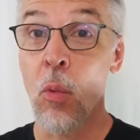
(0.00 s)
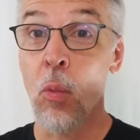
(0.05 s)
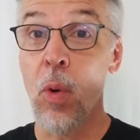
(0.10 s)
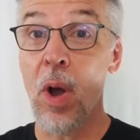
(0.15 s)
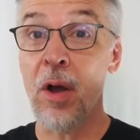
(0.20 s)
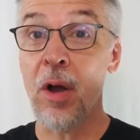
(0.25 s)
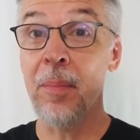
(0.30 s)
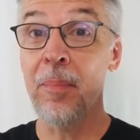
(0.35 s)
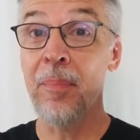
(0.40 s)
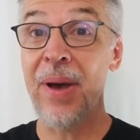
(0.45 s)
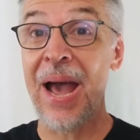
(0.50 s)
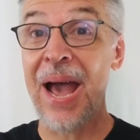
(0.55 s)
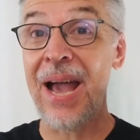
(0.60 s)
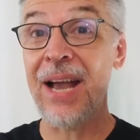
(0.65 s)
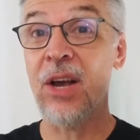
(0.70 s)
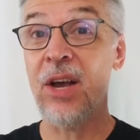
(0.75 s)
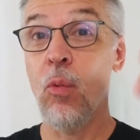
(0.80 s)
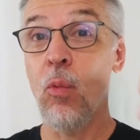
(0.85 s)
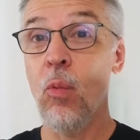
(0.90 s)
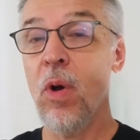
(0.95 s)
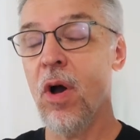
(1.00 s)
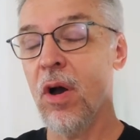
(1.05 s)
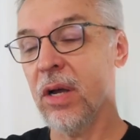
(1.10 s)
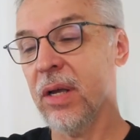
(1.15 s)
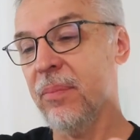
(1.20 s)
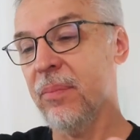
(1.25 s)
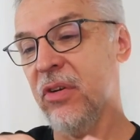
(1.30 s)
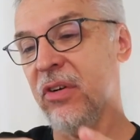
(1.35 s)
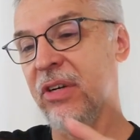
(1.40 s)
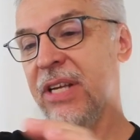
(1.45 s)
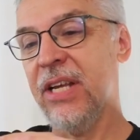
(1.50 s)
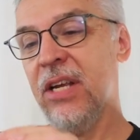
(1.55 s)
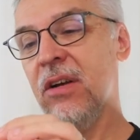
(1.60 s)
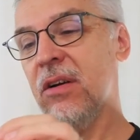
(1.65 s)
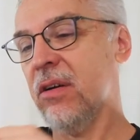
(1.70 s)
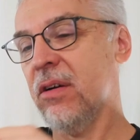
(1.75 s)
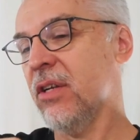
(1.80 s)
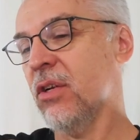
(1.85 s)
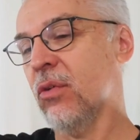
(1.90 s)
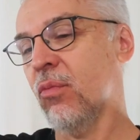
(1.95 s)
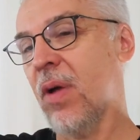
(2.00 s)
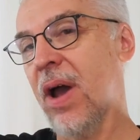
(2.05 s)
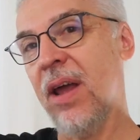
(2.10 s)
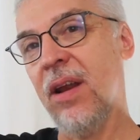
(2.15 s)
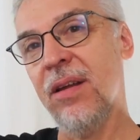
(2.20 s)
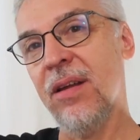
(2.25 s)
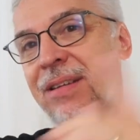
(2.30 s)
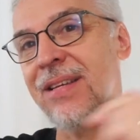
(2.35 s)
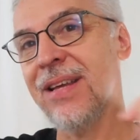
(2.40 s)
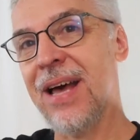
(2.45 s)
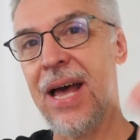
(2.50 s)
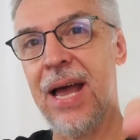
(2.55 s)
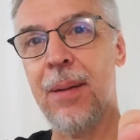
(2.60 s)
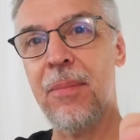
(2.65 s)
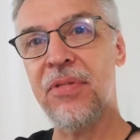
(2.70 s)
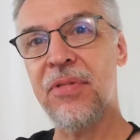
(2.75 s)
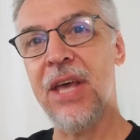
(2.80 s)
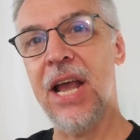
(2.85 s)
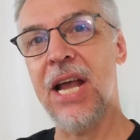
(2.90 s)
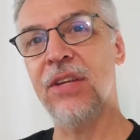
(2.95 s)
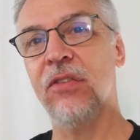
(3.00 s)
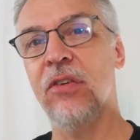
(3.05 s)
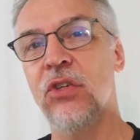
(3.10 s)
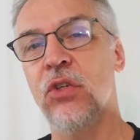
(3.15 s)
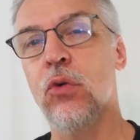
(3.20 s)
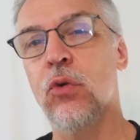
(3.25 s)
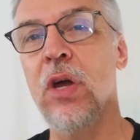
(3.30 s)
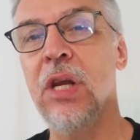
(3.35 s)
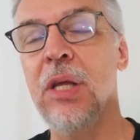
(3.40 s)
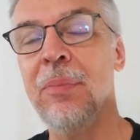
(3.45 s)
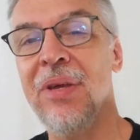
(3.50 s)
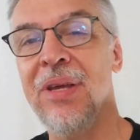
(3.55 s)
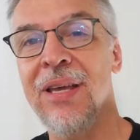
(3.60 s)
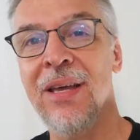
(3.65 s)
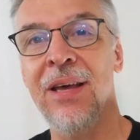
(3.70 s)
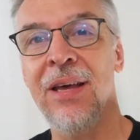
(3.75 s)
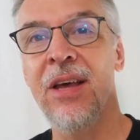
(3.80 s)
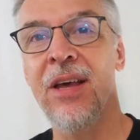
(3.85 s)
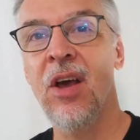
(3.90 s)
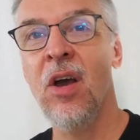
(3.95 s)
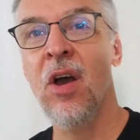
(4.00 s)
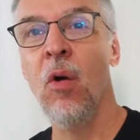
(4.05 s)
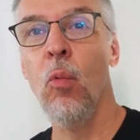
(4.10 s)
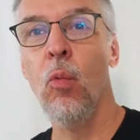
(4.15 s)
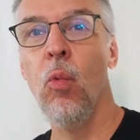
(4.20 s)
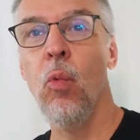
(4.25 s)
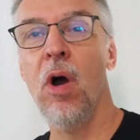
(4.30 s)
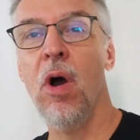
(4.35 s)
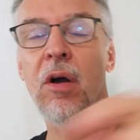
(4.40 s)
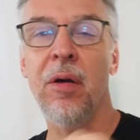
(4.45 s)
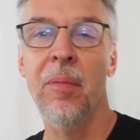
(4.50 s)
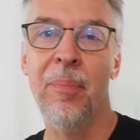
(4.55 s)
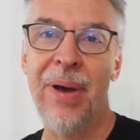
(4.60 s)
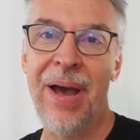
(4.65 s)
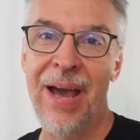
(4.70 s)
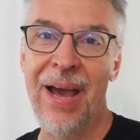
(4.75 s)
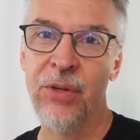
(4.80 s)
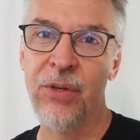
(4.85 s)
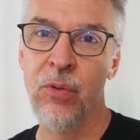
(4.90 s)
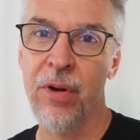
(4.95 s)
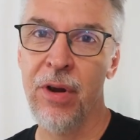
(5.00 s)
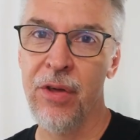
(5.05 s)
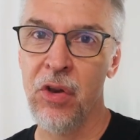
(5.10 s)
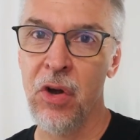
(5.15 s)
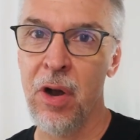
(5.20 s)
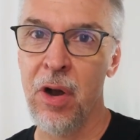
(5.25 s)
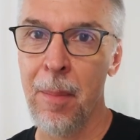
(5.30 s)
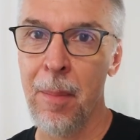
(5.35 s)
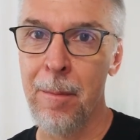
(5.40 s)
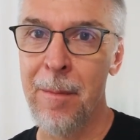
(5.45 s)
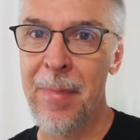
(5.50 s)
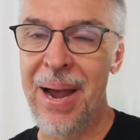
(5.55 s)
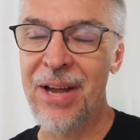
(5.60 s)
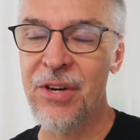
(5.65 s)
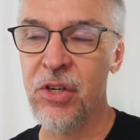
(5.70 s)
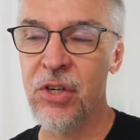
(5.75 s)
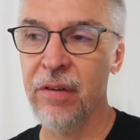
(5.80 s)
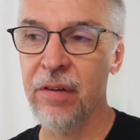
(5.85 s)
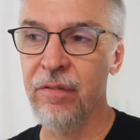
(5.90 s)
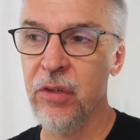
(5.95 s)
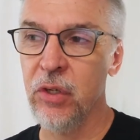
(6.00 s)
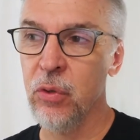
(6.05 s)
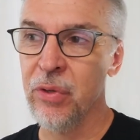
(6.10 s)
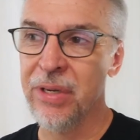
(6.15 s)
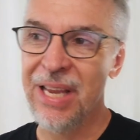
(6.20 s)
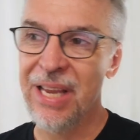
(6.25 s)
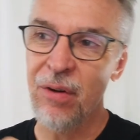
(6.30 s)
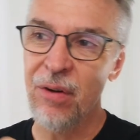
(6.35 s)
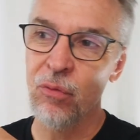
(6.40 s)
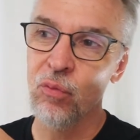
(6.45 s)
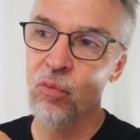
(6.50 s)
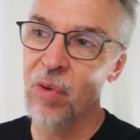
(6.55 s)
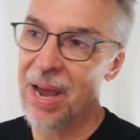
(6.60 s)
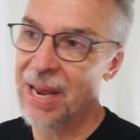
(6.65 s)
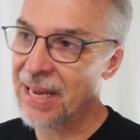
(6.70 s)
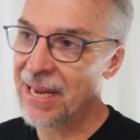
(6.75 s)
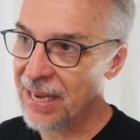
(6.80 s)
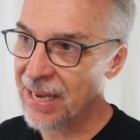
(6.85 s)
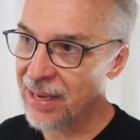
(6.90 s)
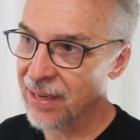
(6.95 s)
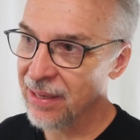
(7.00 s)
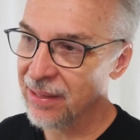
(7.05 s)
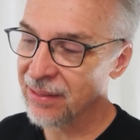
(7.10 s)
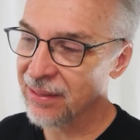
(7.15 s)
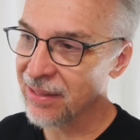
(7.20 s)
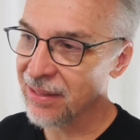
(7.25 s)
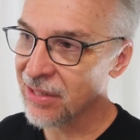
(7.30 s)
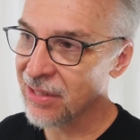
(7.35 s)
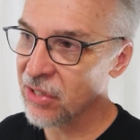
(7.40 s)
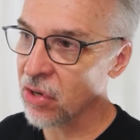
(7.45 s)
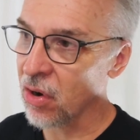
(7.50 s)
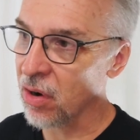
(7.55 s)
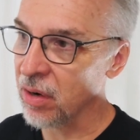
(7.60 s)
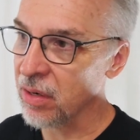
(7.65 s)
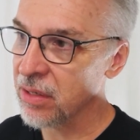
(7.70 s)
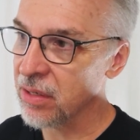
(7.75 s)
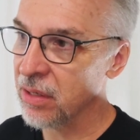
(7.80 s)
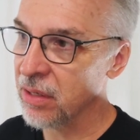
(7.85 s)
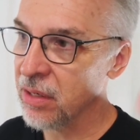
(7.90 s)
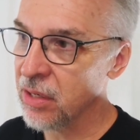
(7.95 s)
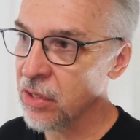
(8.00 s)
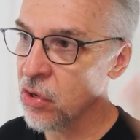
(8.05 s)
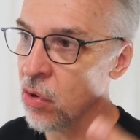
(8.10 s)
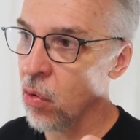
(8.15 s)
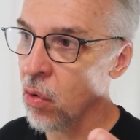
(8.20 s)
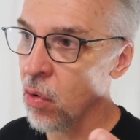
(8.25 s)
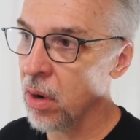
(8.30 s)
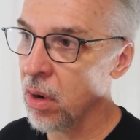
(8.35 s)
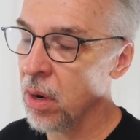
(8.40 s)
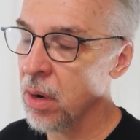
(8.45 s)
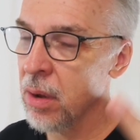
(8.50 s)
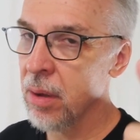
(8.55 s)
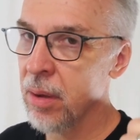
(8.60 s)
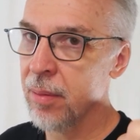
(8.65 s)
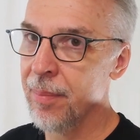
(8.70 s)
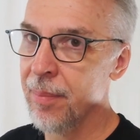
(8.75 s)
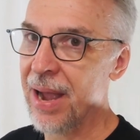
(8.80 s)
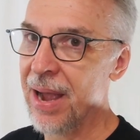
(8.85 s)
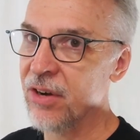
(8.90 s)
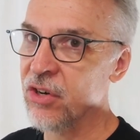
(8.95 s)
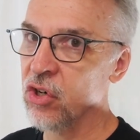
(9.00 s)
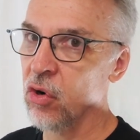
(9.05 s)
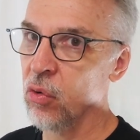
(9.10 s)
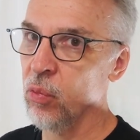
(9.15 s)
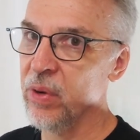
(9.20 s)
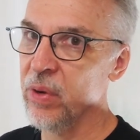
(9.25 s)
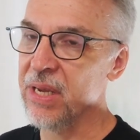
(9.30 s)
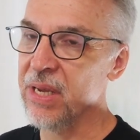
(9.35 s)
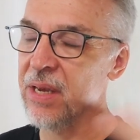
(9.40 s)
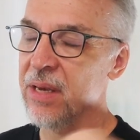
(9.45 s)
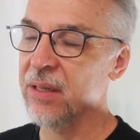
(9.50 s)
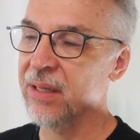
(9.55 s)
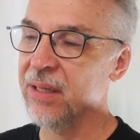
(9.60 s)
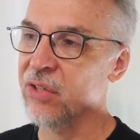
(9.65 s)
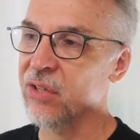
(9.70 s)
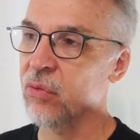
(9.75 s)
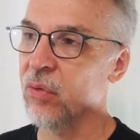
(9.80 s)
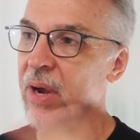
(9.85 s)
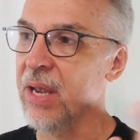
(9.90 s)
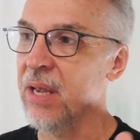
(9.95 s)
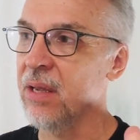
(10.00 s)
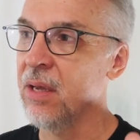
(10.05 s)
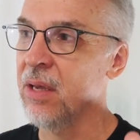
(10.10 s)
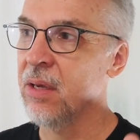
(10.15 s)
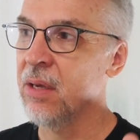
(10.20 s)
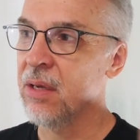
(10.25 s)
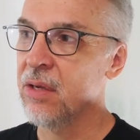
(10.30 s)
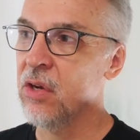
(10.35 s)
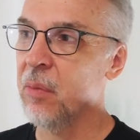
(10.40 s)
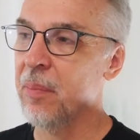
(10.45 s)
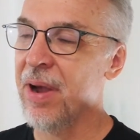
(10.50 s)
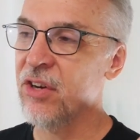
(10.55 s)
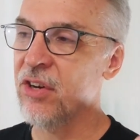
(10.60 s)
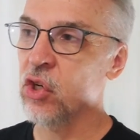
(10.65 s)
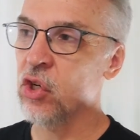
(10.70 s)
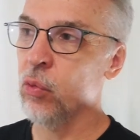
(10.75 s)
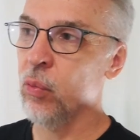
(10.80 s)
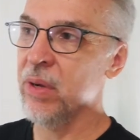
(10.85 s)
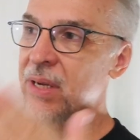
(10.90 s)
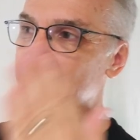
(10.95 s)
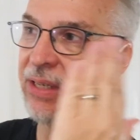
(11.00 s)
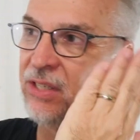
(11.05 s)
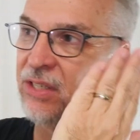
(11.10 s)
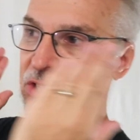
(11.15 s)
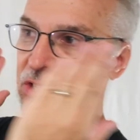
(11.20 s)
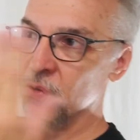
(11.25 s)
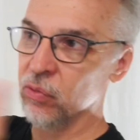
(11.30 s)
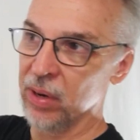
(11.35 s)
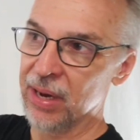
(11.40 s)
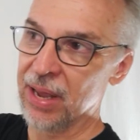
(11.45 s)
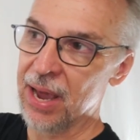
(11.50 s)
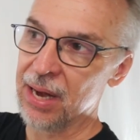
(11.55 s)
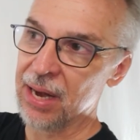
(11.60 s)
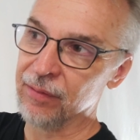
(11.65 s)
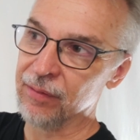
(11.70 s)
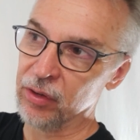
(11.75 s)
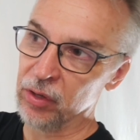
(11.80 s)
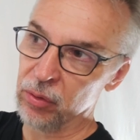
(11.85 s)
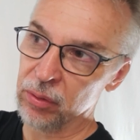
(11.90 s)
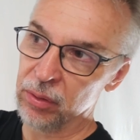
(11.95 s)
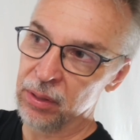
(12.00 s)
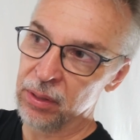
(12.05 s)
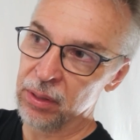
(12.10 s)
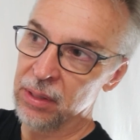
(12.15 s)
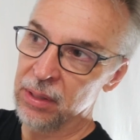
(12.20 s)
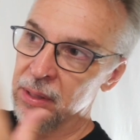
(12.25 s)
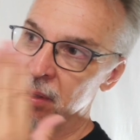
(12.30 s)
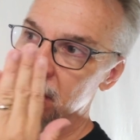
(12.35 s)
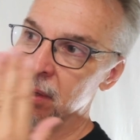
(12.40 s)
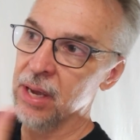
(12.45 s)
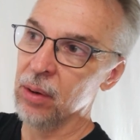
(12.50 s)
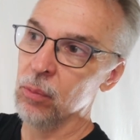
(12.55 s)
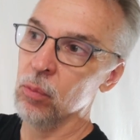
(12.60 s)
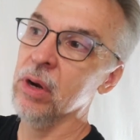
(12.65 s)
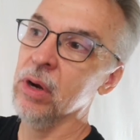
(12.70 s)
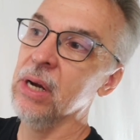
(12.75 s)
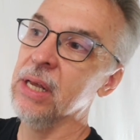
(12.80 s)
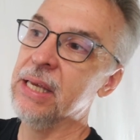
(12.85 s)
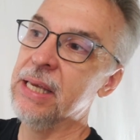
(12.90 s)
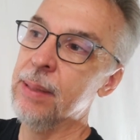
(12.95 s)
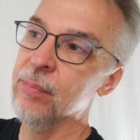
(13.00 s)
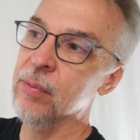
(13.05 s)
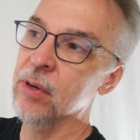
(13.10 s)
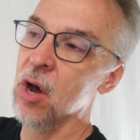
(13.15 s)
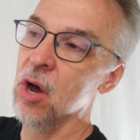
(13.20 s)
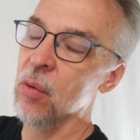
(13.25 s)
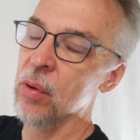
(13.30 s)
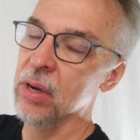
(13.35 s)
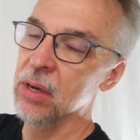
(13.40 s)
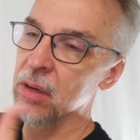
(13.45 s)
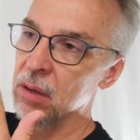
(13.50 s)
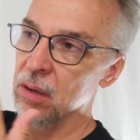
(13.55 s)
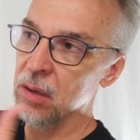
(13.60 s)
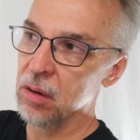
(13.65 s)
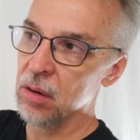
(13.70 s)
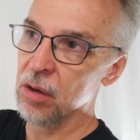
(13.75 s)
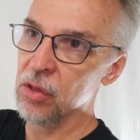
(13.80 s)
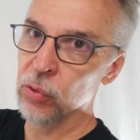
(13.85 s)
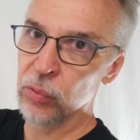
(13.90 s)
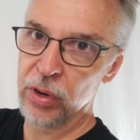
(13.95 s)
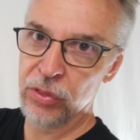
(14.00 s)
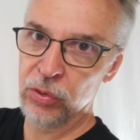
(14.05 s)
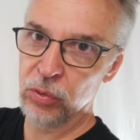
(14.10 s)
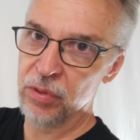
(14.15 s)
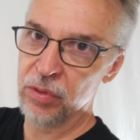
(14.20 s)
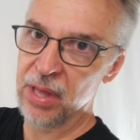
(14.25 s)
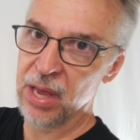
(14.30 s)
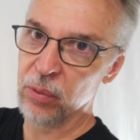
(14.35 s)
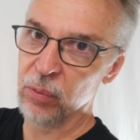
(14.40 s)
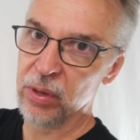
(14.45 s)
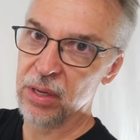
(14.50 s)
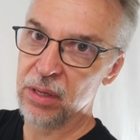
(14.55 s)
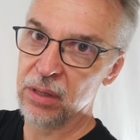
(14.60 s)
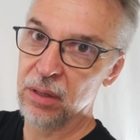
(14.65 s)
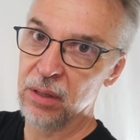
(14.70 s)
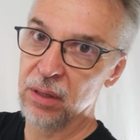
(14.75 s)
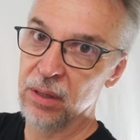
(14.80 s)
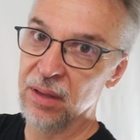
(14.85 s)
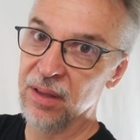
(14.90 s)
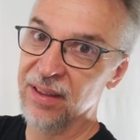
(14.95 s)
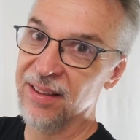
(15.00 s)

Welcome back, welcome, you're here, you're right on time. Thanks for joining me. Welcome back to another Magic Review. Get ready to start your magical week. That's right, your magical week is straight ahead of you, and we're gonna keep going all the way through that week.